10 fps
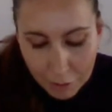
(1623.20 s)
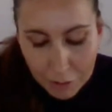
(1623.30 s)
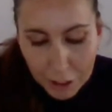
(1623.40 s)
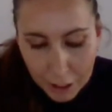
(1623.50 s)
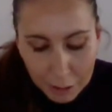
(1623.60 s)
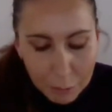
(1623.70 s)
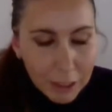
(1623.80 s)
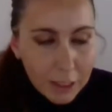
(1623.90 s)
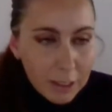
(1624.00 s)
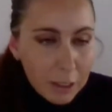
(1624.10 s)
of Africa and
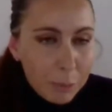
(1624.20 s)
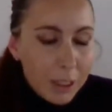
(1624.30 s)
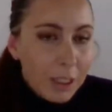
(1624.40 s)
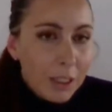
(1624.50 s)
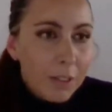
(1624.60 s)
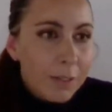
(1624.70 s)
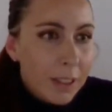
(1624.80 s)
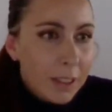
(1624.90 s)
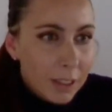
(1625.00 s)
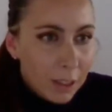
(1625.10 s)
Middle East has been
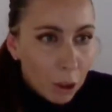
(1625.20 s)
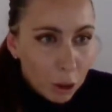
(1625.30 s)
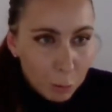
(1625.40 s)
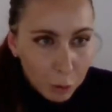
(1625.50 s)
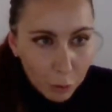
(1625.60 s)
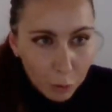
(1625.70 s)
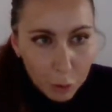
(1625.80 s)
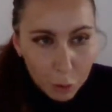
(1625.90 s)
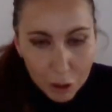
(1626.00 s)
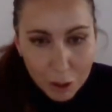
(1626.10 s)
identified as a hotspot for
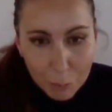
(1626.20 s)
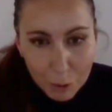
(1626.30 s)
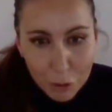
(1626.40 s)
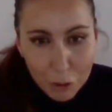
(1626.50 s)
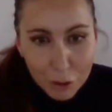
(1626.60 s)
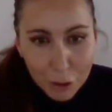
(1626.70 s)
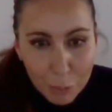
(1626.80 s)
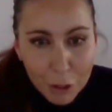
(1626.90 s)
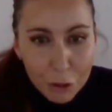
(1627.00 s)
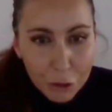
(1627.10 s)
future temperature
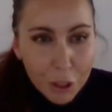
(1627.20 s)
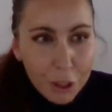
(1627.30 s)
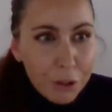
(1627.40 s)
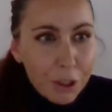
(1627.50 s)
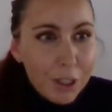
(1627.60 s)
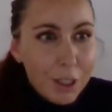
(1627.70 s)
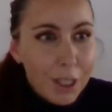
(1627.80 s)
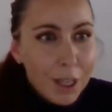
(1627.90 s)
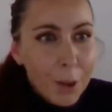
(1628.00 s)
changes